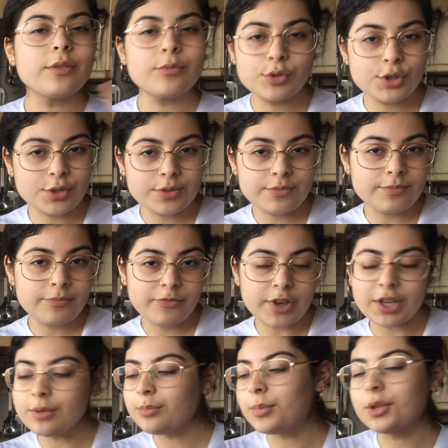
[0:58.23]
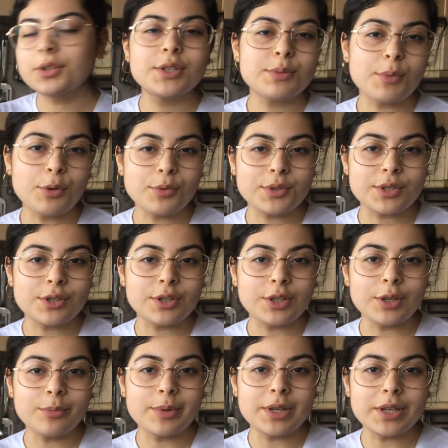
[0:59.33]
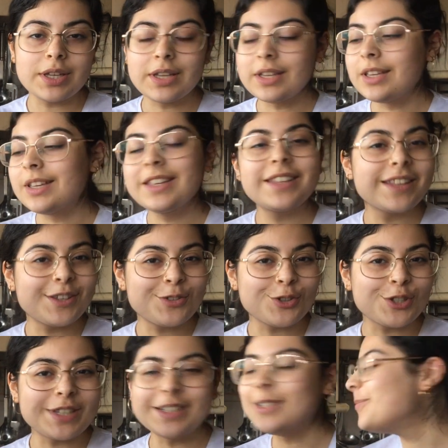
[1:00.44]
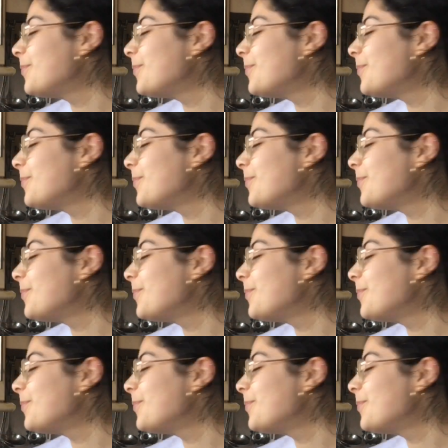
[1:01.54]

which is fine, but the small ones are a little bit nicer to eat.